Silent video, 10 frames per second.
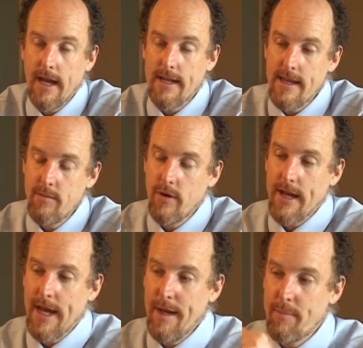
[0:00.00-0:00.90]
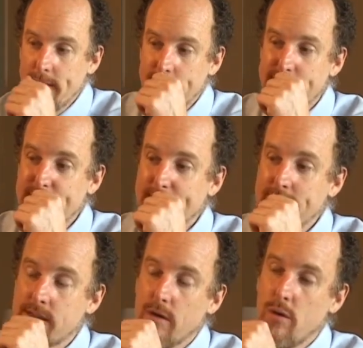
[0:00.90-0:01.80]
And then what happens
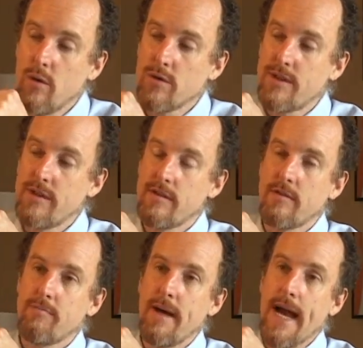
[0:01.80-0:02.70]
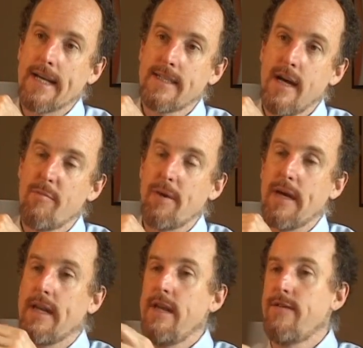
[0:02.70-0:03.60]
is the whole system backs up,
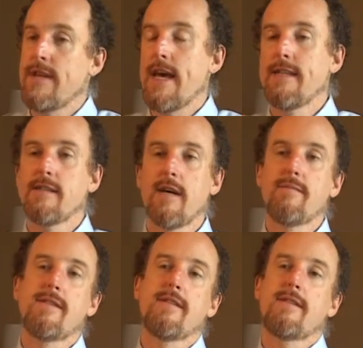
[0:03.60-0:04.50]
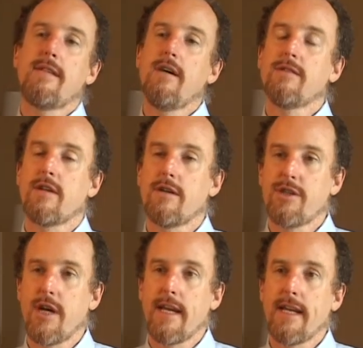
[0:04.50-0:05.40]
and even the enzymes in the cell start
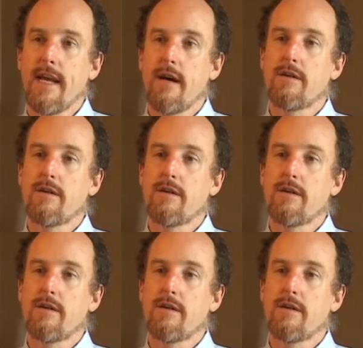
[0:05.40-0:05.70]
shutting down.